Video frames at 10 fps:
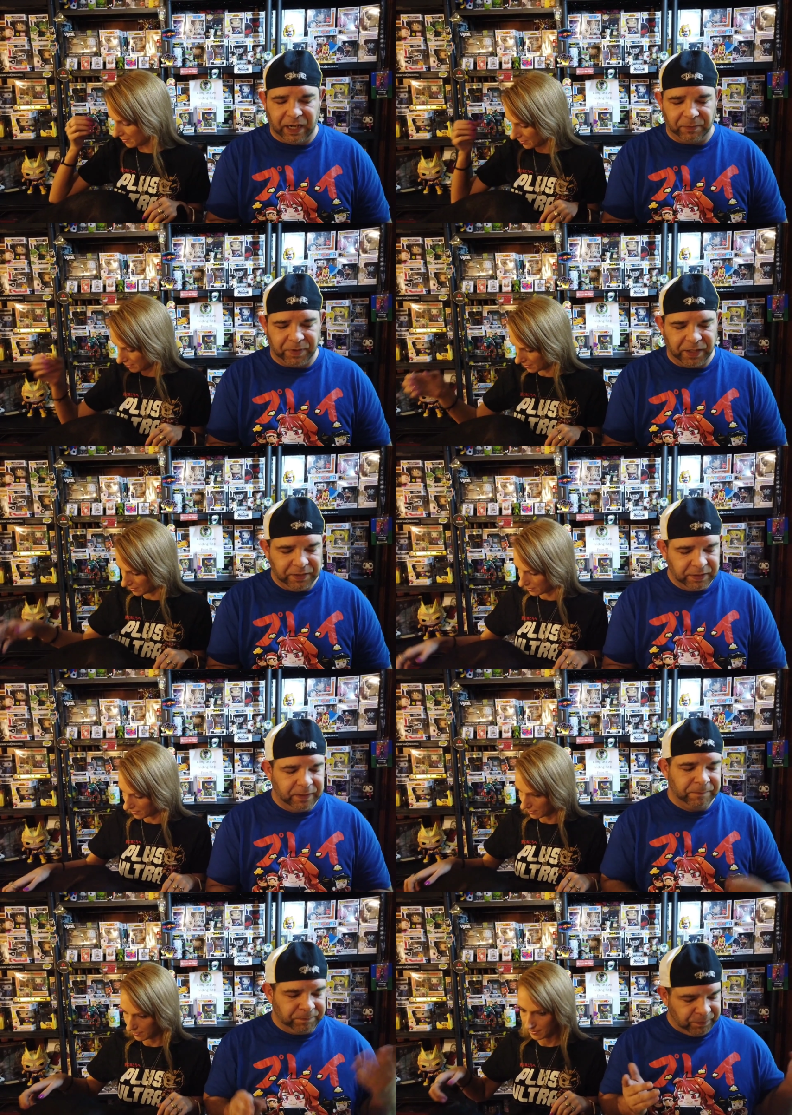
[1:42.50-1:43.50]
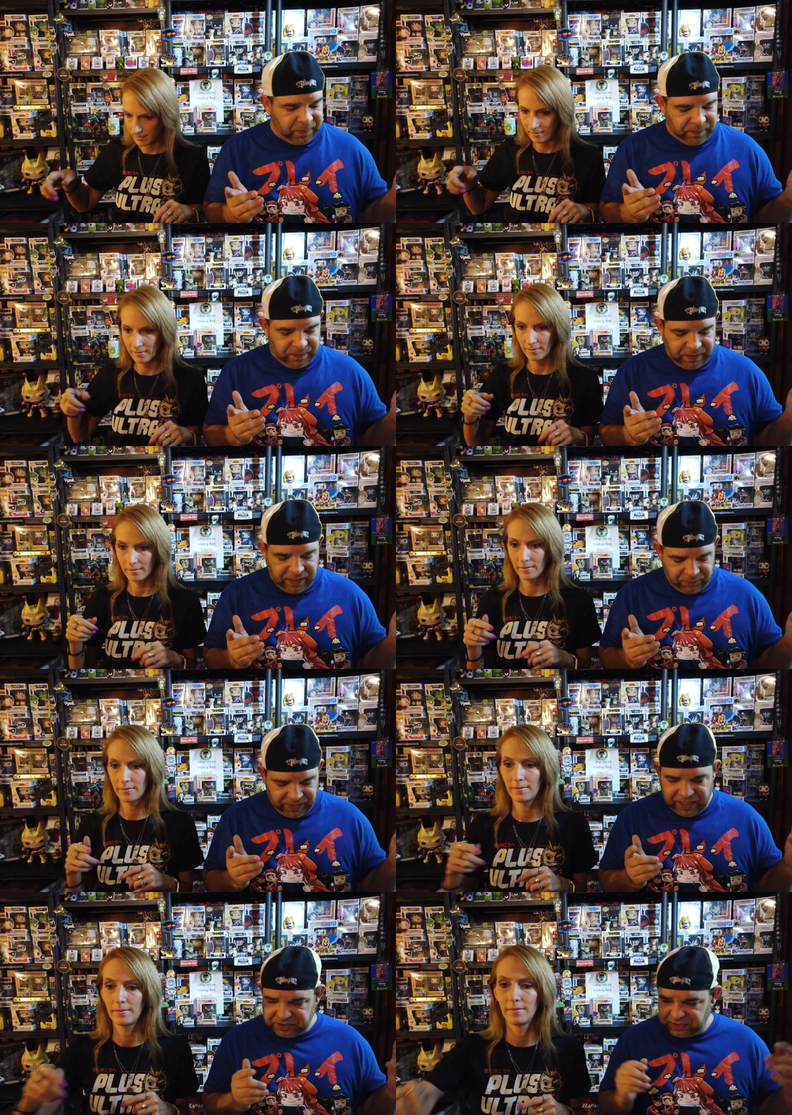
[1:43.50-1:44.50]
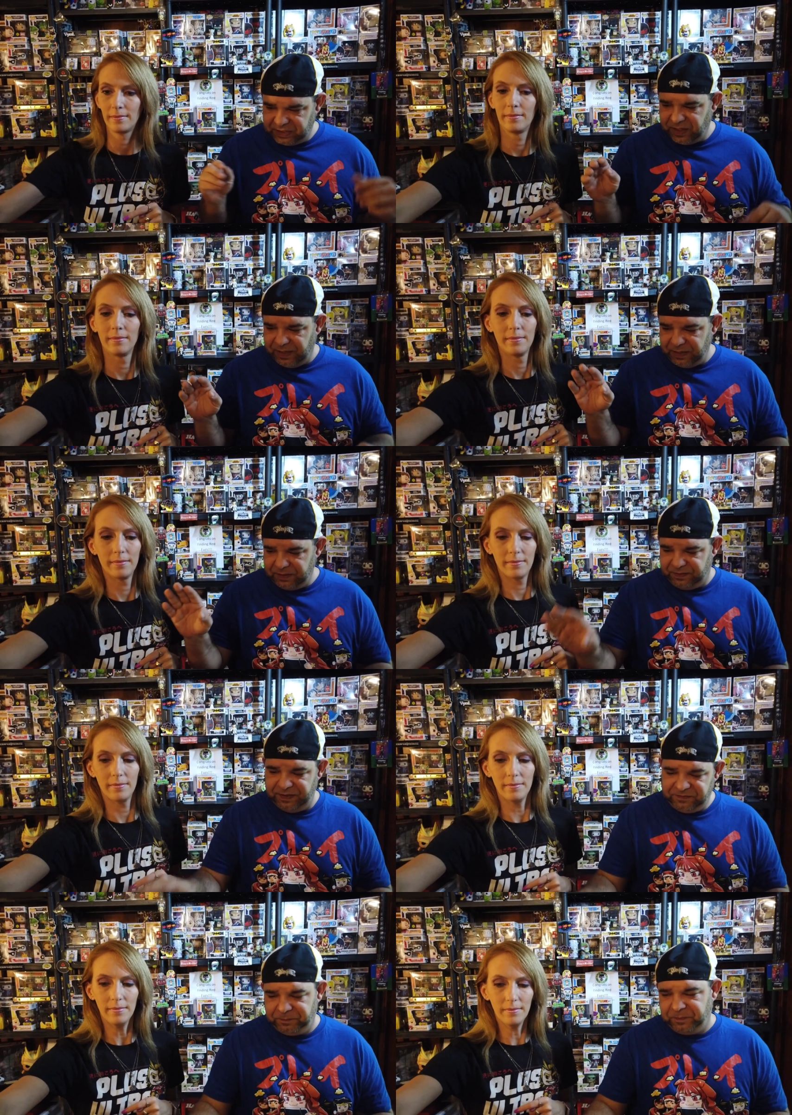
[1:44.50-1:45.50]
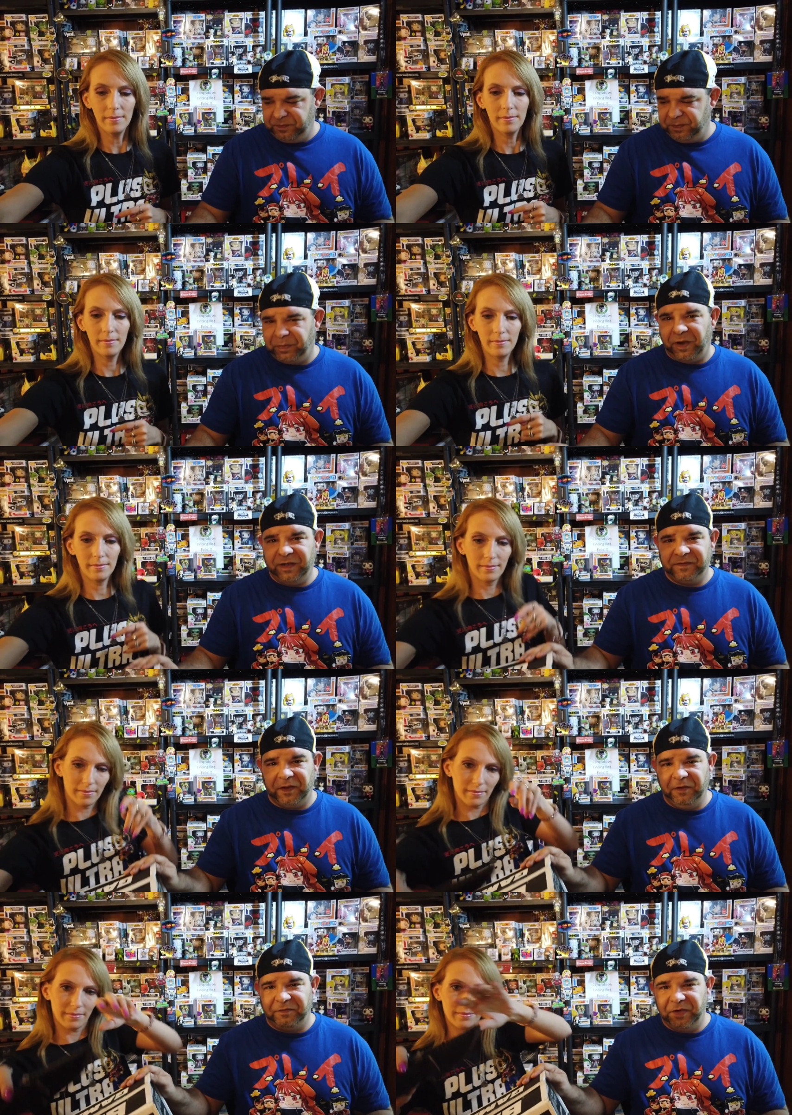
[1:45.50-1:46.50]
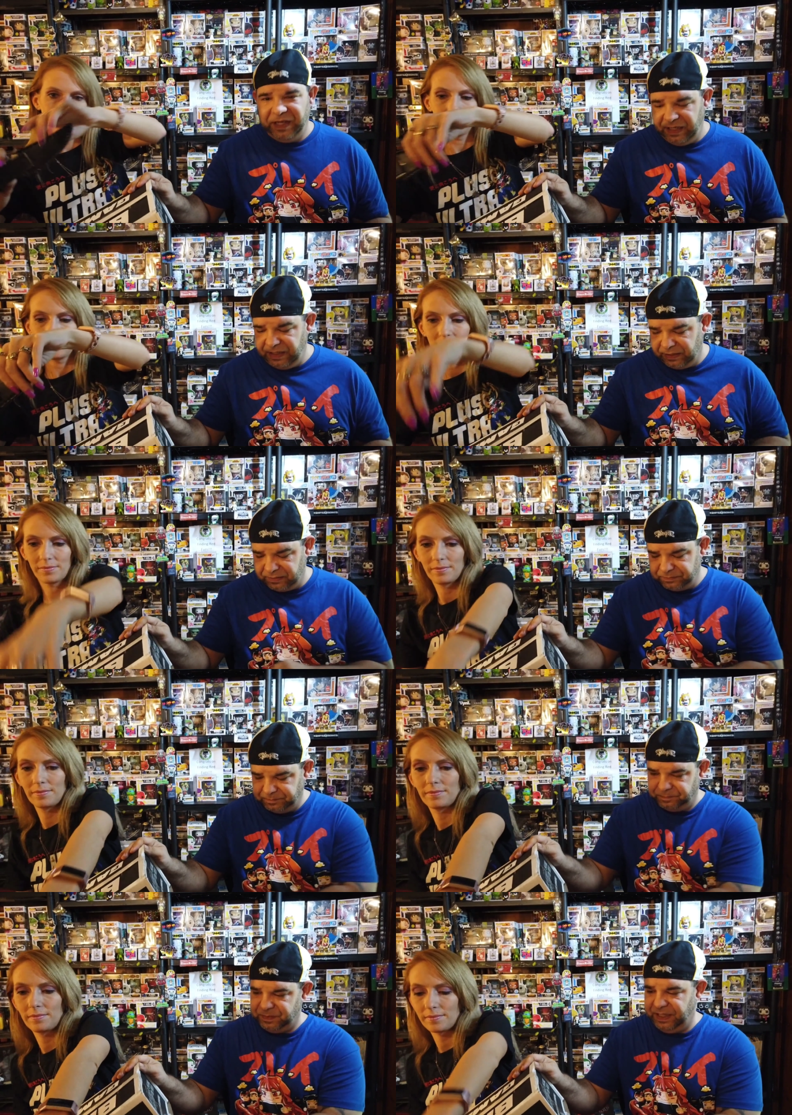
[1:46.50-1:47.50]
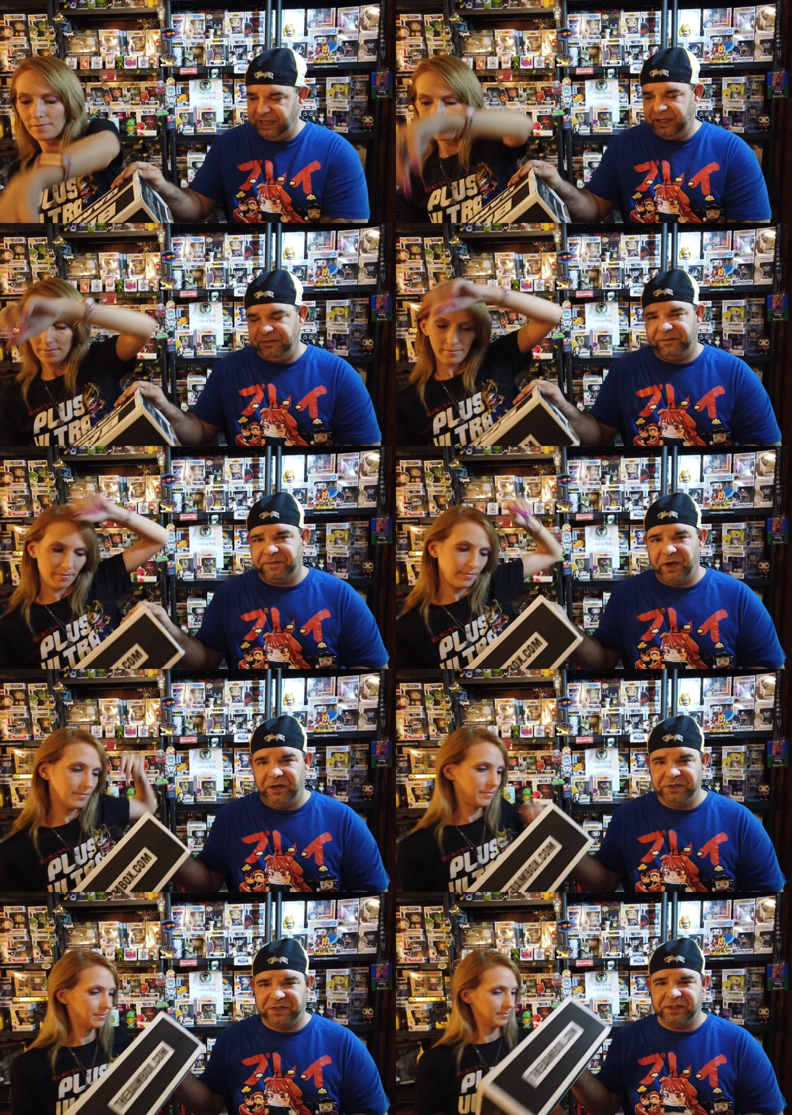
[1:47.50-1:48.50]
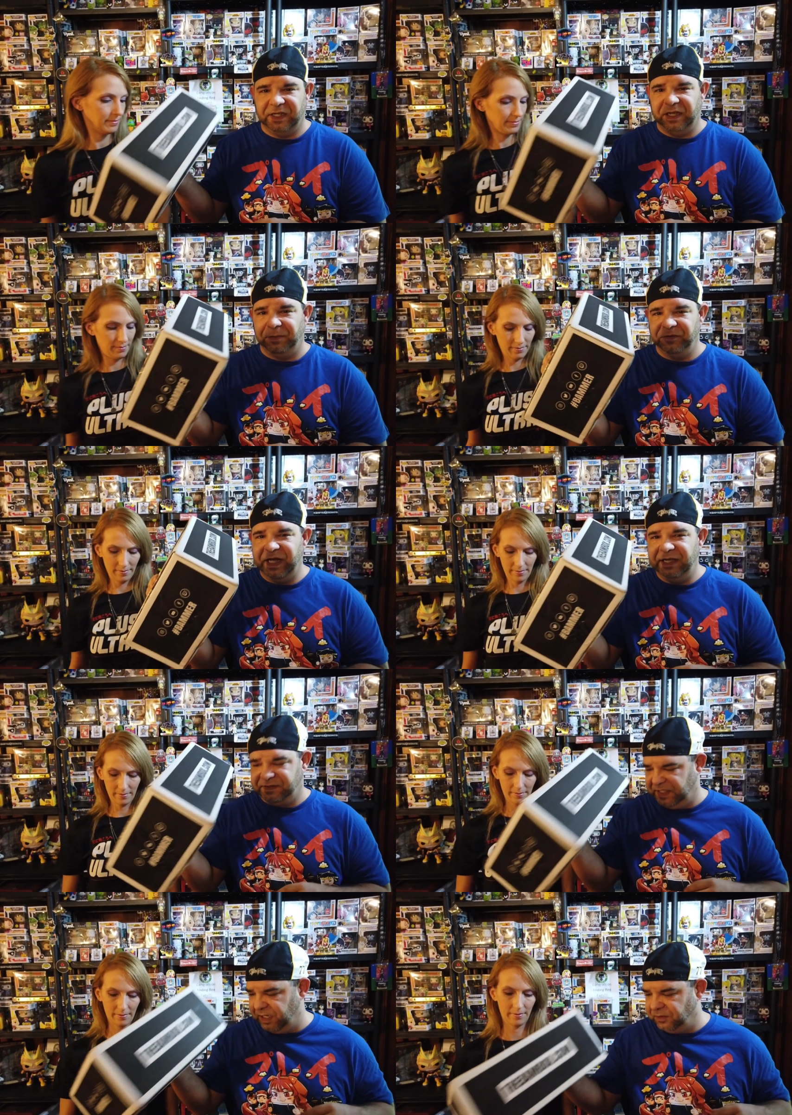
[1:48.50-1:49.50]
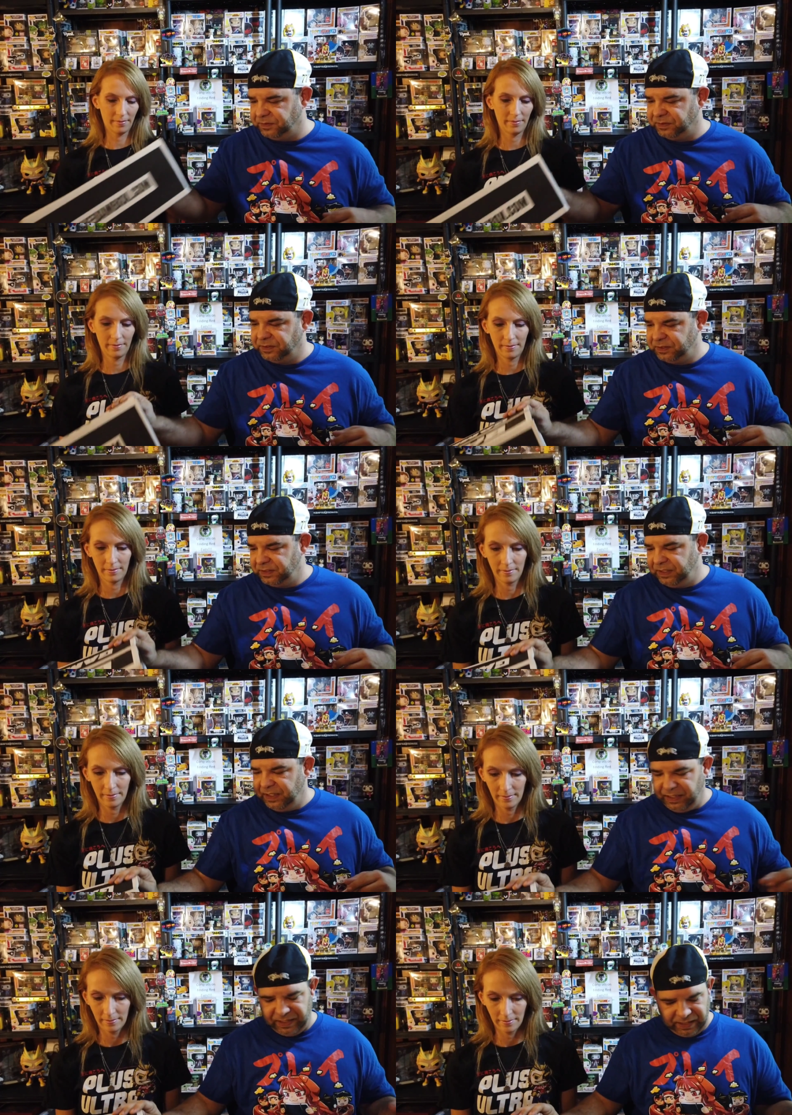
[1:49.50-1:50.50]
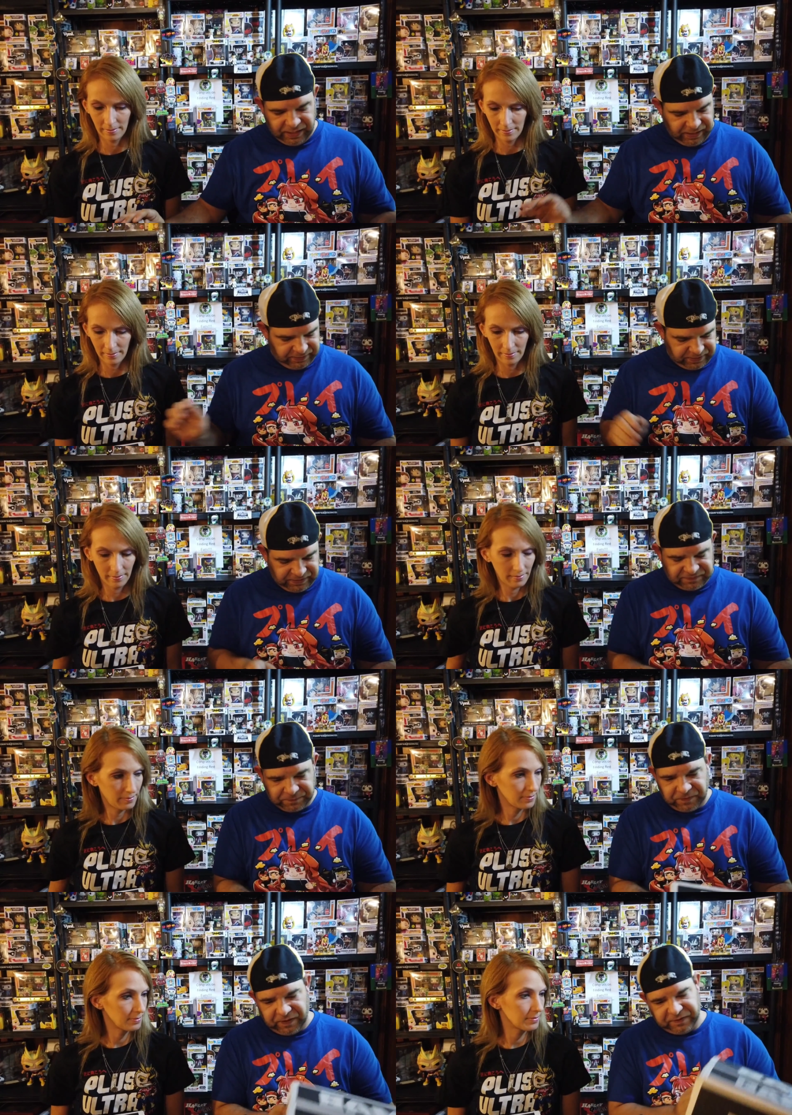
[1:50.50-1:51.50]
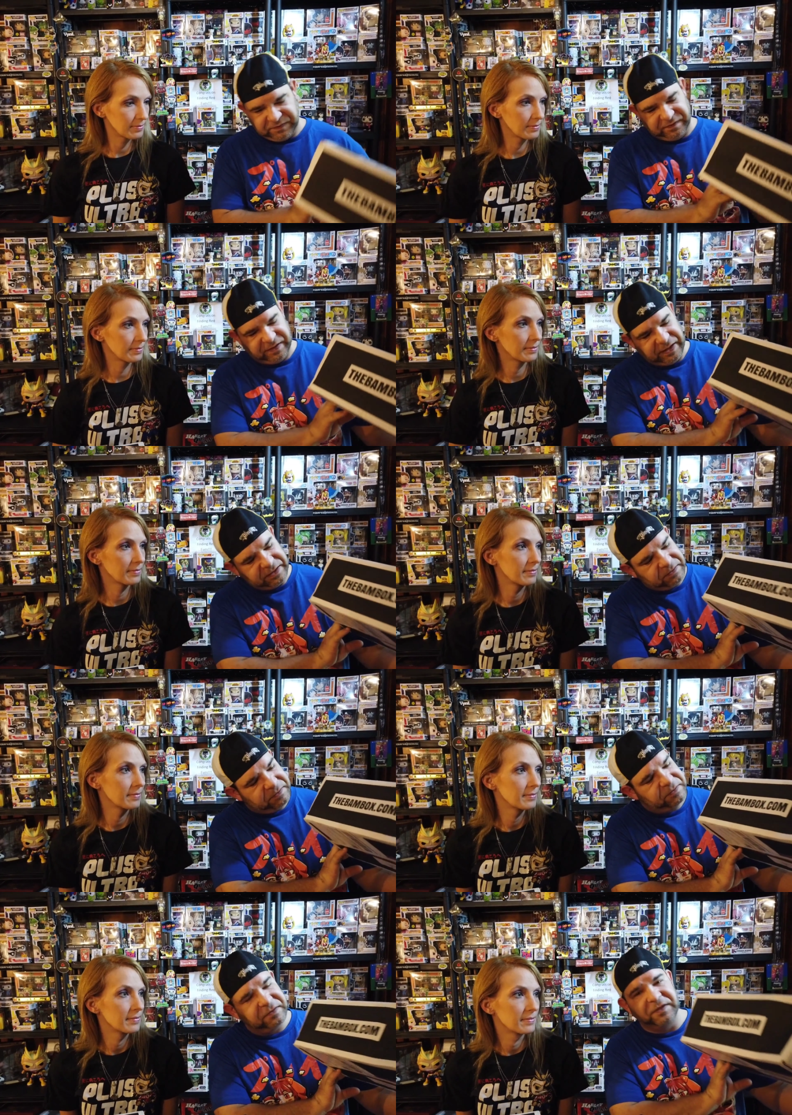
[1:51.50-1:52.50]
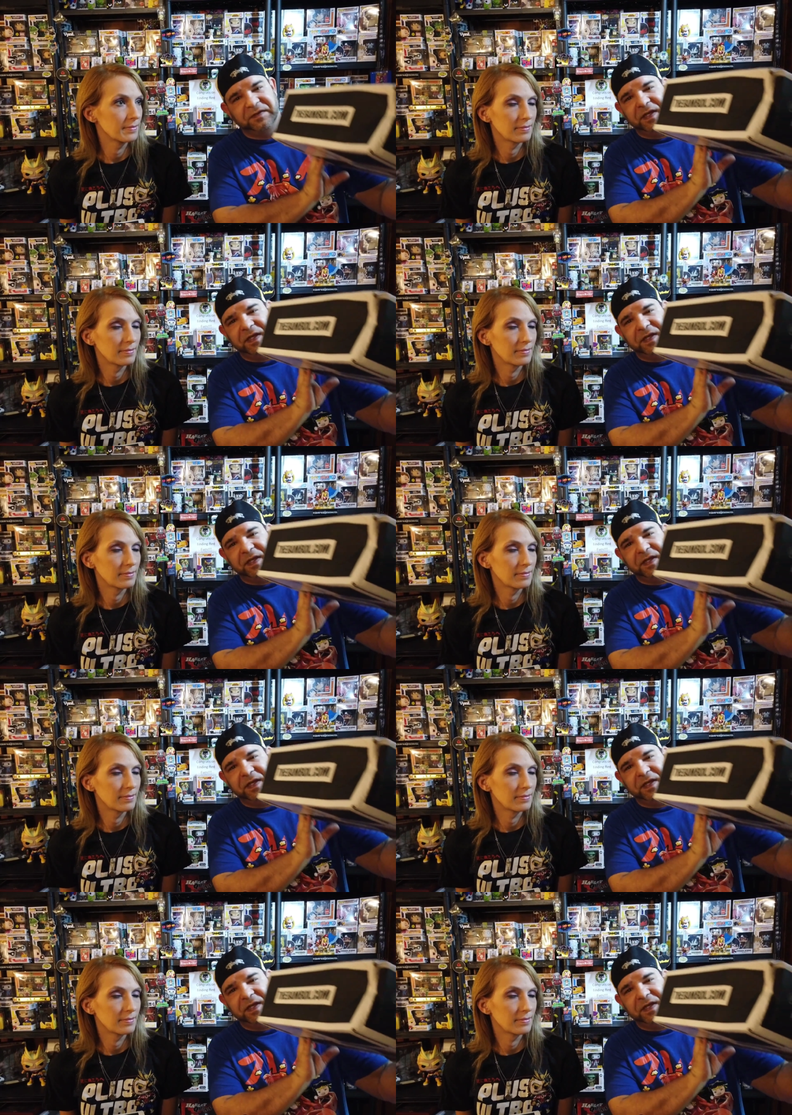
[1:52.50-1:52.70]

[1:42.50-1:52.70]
Speaker 1: now, but yeah, we actually got this box over here in first a couple days ago, and this box that looks